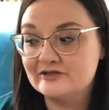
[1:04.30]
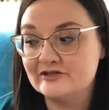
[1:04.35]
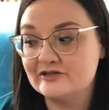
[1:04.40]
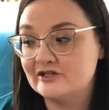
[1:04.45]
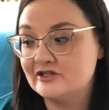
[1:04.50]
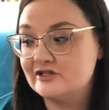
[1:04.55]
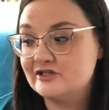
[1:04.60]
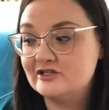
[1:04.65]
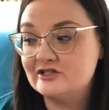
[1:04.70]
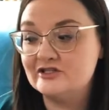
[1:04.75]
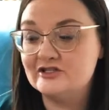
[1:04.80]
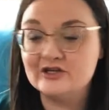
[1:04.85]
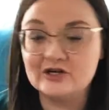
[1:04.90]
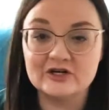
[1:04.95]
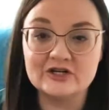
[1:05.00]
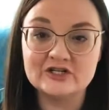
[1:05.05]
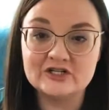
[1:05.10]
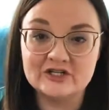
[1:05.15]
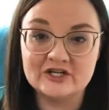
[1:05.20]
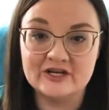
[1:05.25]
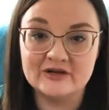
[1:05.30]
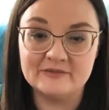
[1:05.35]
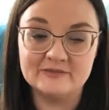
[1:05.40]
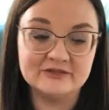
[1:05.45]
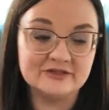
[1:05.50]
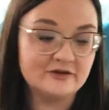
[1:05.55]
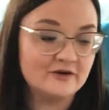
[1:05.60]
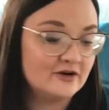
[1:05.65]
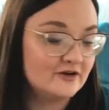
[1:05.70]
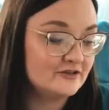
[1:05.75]
are just dirt cheap,
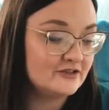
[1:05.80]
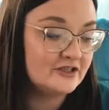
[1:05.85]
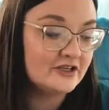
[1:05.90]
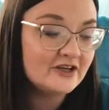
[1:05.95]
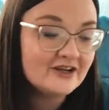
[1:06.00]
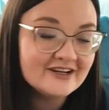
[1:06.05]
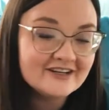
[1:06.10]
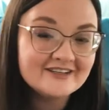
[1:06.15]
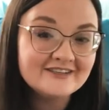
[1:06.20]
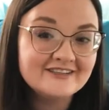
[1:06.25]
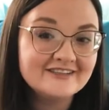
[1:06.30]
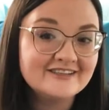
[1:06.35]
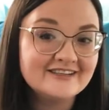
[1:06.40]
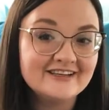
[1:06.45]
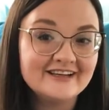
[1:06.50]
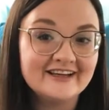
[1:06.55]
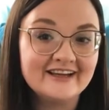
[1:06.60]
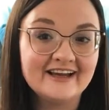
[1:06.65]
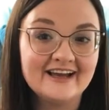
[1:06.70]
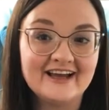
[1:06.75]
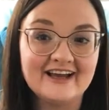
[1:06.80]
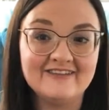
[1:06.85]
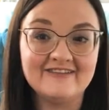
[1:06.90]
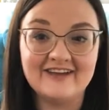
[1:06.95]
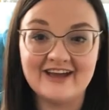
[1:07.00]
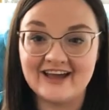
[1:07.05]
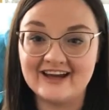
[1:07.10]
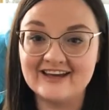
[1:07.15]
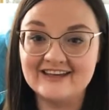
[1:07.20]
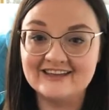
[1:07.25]
so I was curious to see if
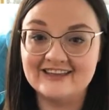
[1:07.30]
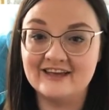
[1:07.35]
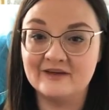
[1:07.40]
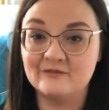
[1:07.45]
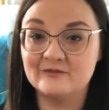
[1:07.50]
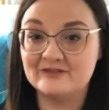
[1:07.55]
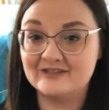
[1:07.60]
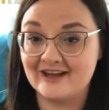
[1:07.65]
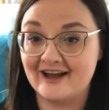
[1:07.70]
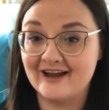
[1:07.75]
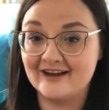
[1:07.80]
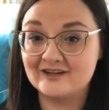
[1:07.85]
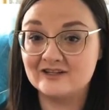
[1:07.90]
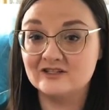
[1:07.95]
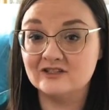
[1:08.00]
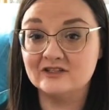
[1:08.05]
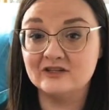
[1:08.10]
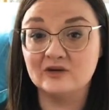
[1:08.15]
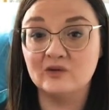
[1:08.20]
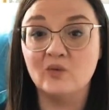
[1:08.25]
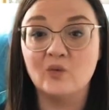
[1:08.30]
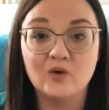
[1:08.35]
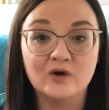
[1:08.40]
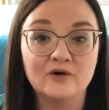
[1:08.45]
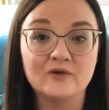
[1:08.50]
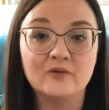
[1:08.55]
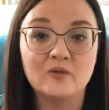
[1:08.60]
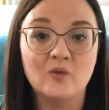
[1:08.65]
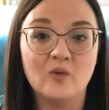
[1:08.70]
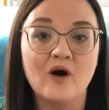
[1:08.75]
anything was actually
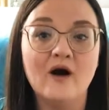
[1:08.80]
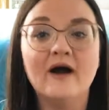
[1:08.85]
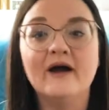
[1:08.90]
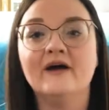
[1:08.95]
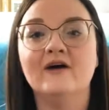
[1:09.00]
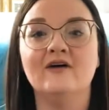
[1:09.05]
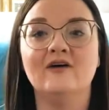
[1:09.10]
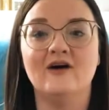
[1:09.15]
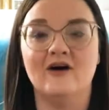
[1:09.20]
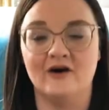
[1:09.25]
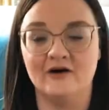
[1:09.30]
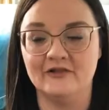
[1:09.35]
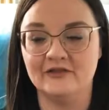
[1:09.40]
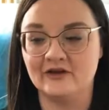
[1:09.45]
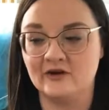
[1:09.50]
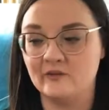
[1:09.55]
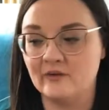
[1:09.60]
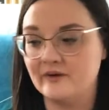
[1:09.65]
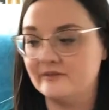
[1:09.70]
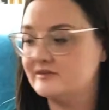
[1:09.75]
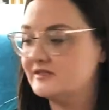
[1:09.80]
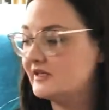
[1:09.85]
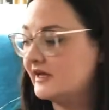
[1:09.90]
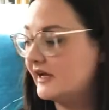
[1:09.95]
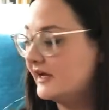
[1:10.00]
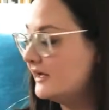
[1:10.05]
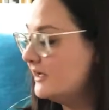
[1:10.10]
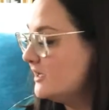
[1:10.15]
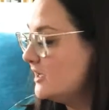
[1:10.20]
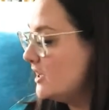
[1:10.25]
worthwhile on their
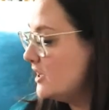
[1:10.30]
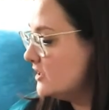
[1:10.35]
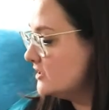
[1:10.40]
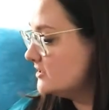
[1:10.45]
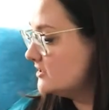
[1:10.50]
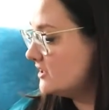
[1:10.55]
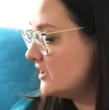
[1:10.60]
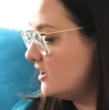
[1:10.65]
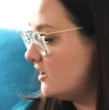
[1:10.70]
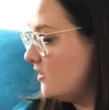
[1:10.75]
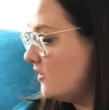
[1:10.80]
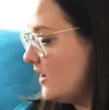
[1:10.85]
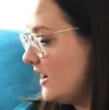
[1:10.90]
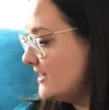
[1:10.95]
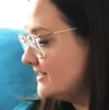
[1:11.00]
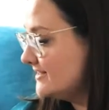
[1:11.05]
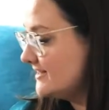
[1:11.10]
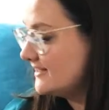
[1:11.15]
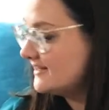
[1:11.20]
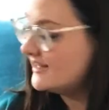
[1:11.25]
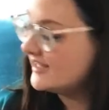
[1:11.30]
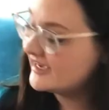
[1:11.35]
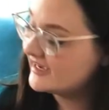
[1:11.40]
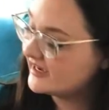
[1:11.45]
website. So I did